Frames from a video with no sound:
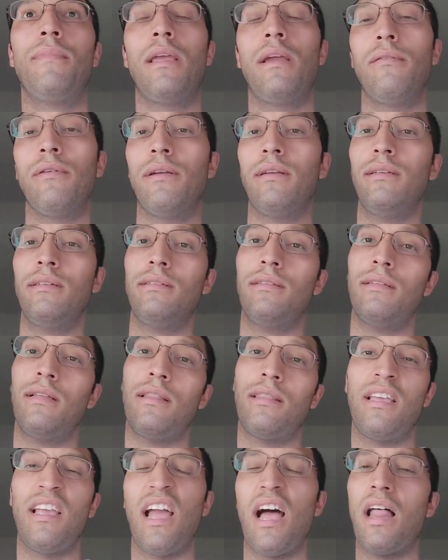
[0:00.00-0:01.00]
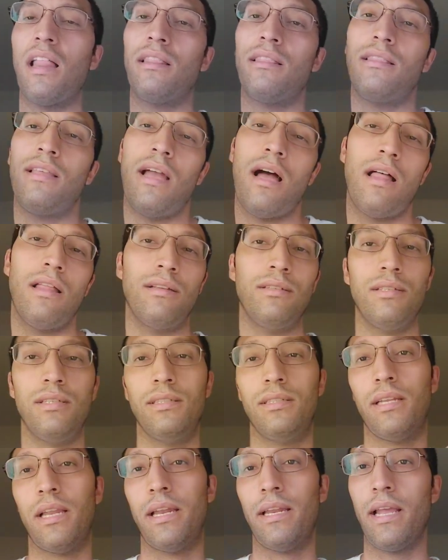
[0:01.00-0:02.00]
theories,
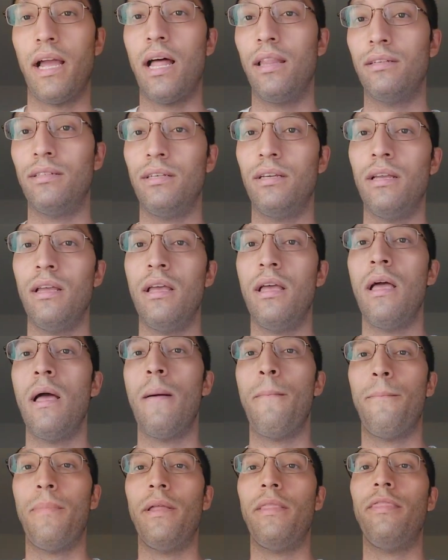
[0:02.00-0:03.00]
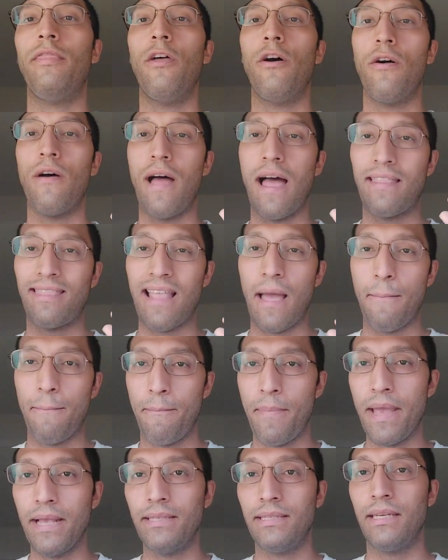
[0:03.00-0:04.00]
theologies and ideology. But at
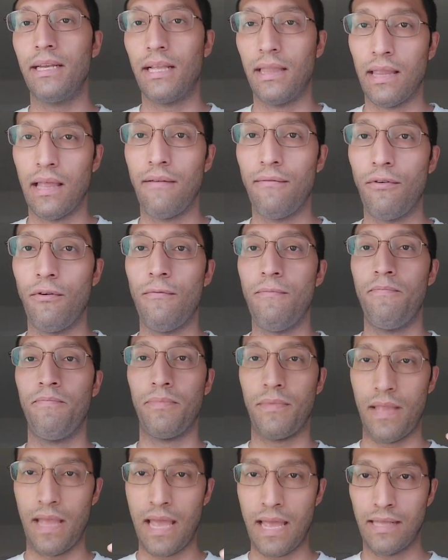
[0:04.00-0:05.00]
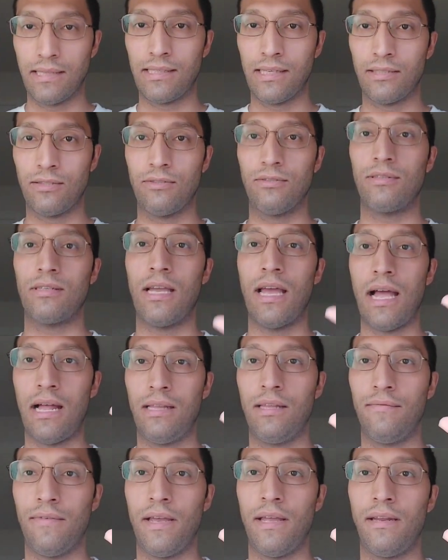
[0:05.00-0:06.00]
that basic level, ancestors get
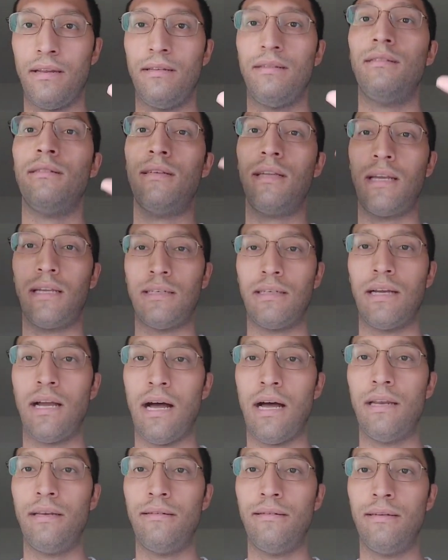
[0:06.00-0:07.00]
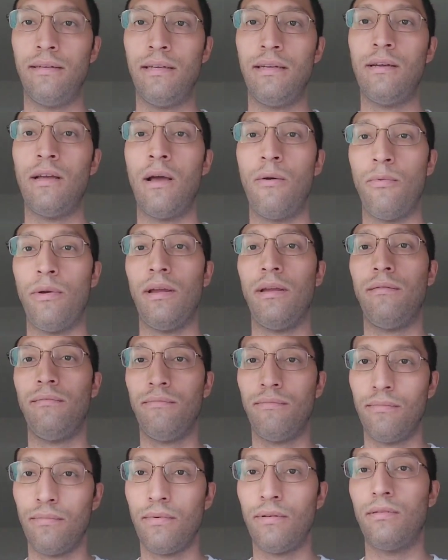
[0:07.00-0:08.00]
elevated to get to God. And
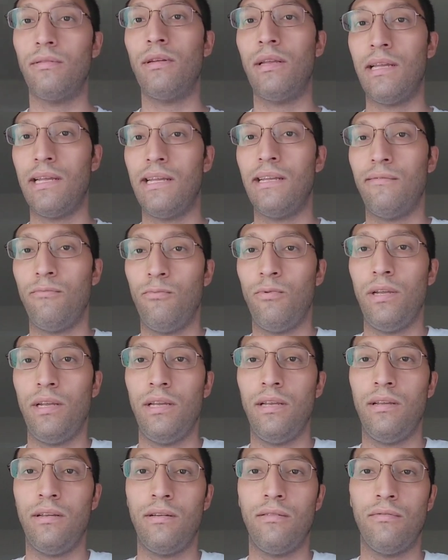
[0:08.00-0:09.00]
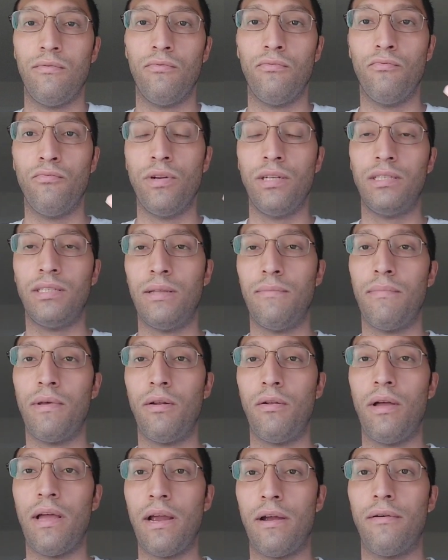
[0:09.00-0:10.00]
we reach the
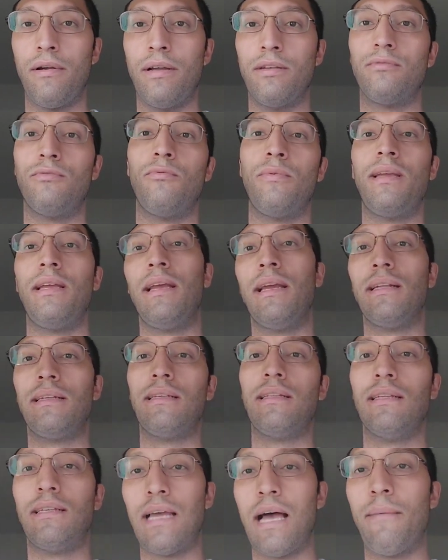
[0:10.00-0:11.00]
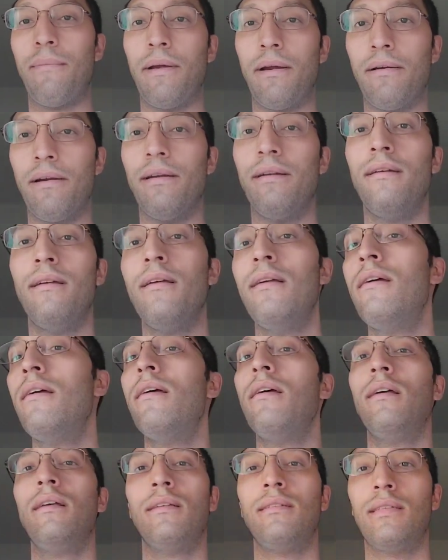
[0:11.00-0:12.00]
middle area so we can get to the top area.
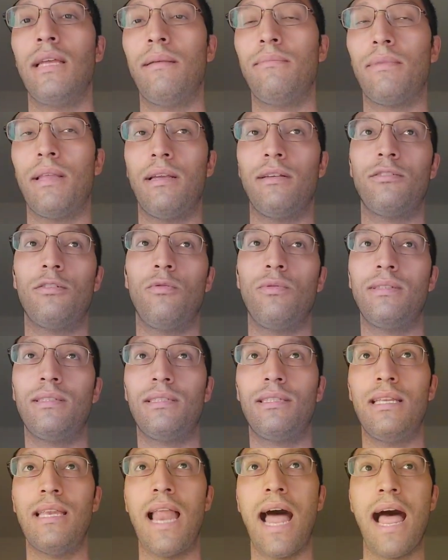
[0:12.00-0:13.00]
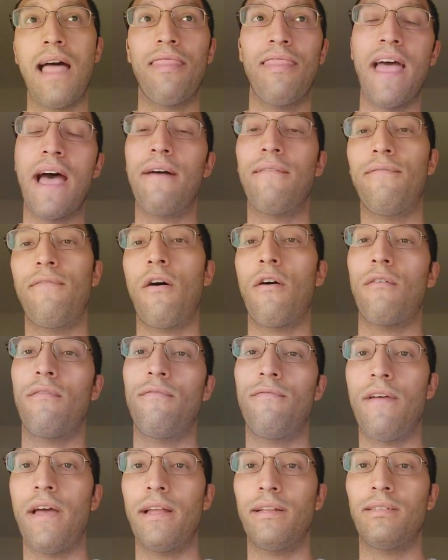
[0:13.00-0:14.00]
Same thing. So it's not that
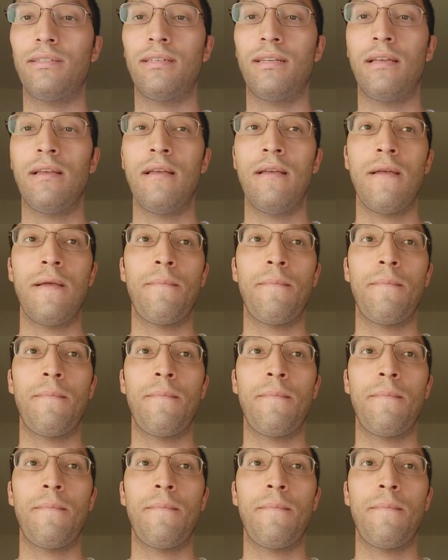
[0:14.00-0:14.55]
far-fetched